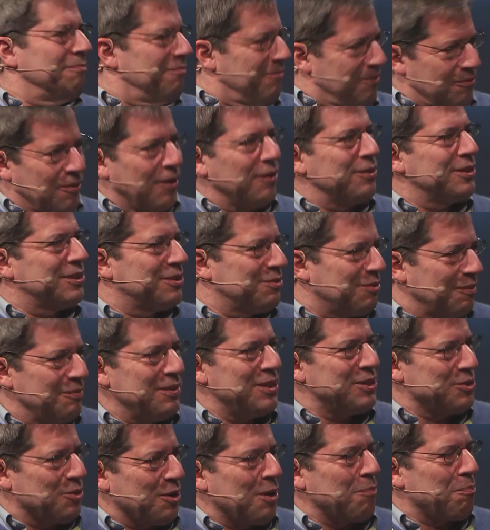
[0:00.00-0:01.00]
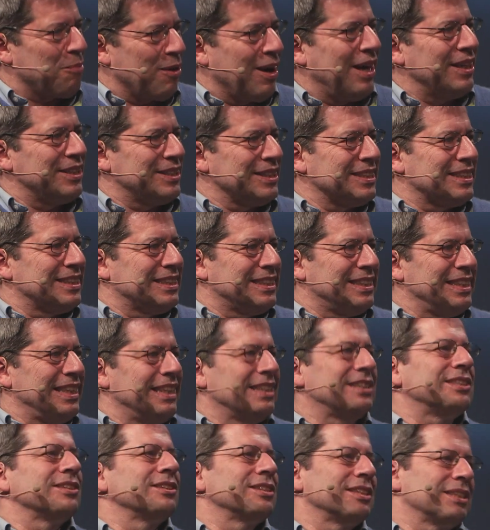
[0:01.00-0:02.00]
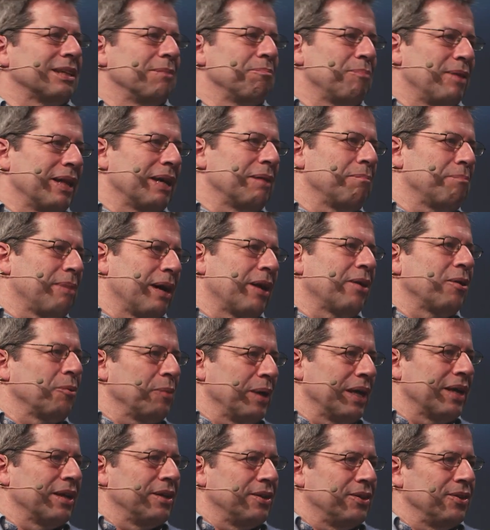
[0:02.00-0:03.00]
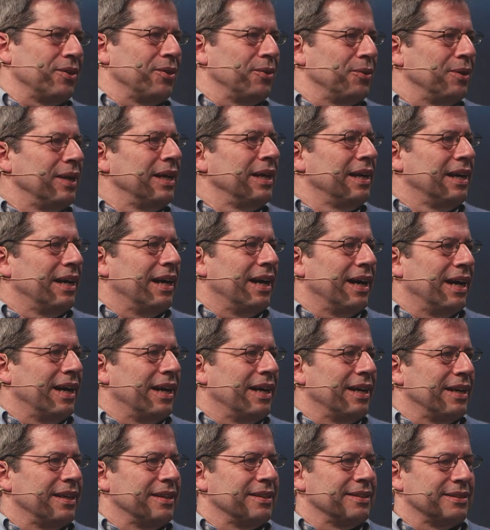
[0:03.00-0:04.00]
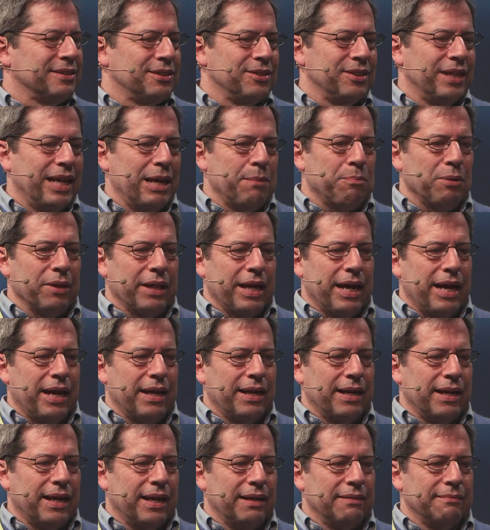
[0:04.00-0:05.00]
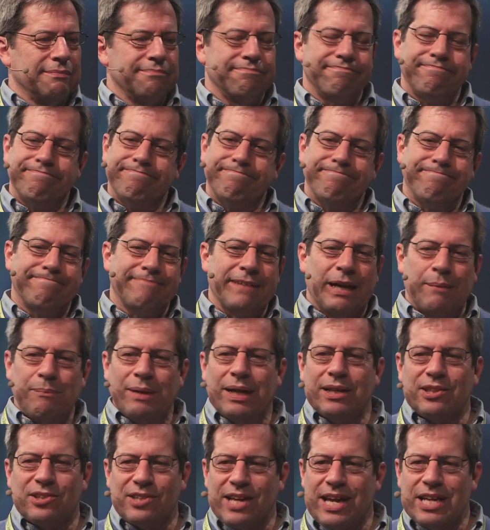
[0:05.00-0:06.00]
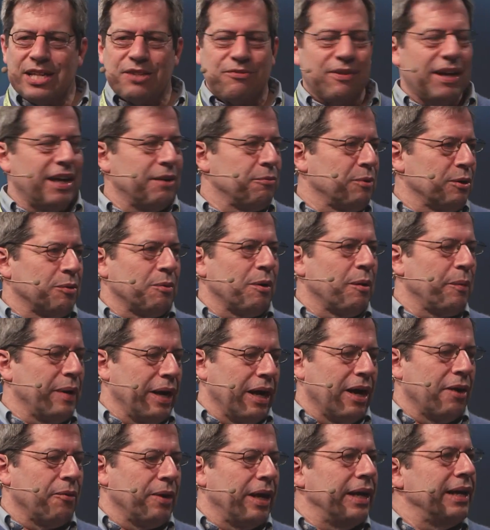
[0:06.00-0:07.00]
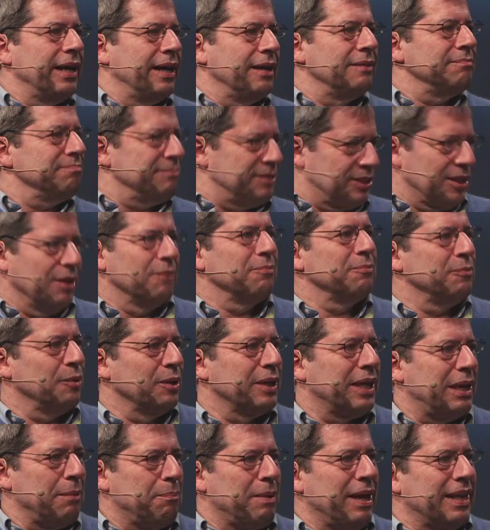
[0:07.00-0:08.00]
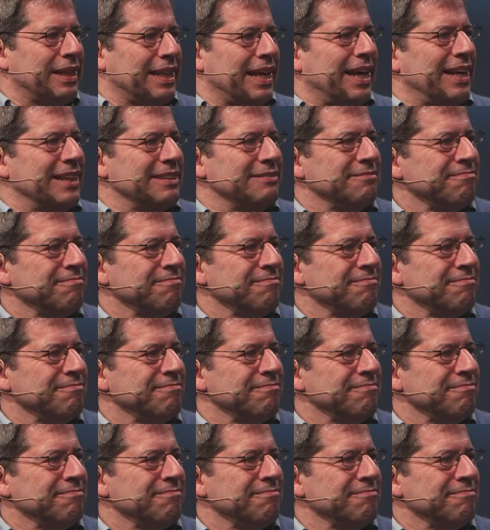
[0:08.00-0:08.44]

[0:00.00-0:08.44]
folks from the Tor project to see is there something better we could do to enable that, and I'm not satisfied with where we are right now, so we'll keep at that.